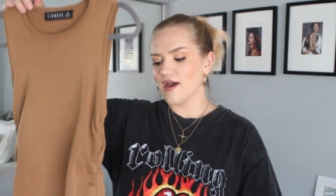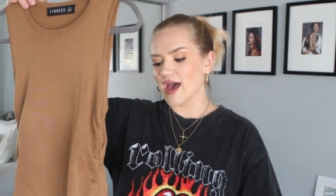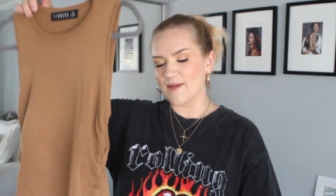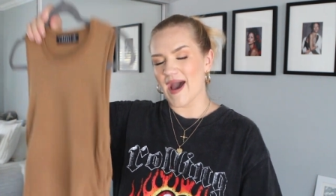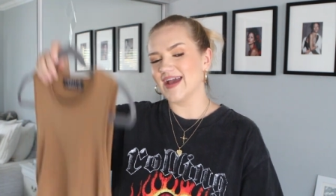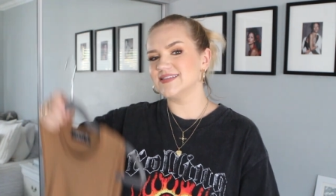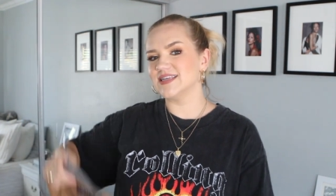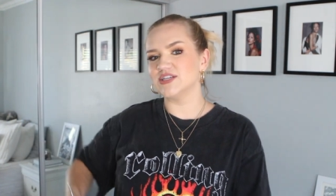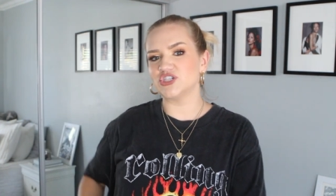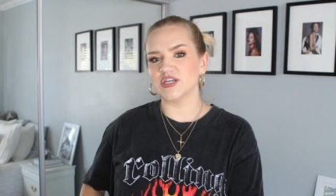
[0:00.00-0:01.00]
Um, I
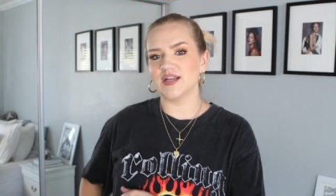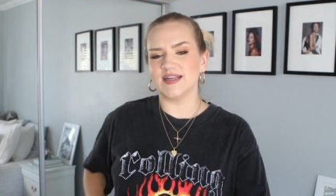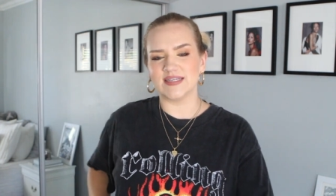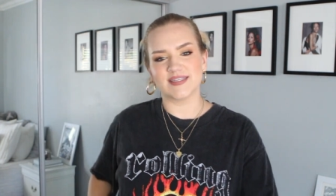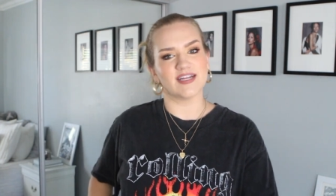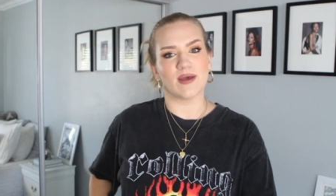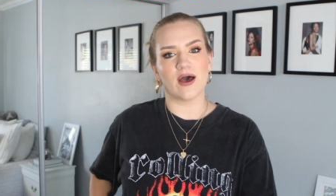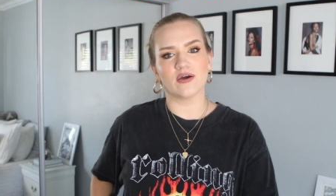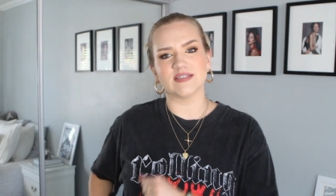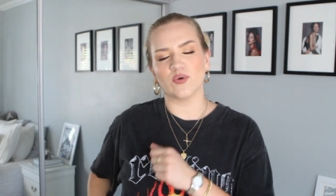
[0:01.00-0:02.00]
cinched it a decent
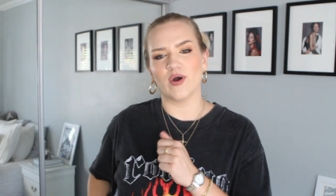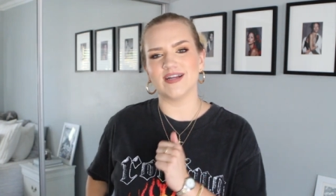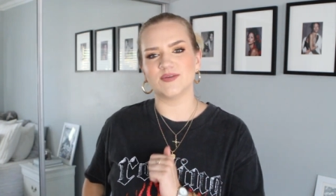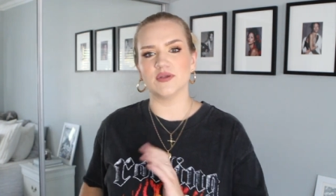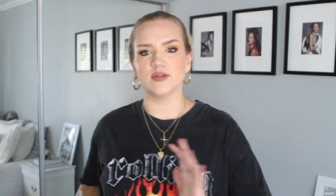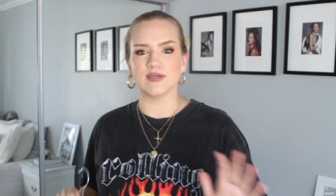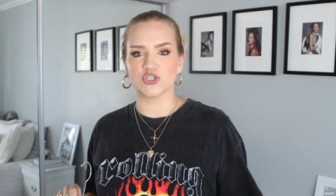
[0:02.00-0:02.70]
amount because I want it to be a little bit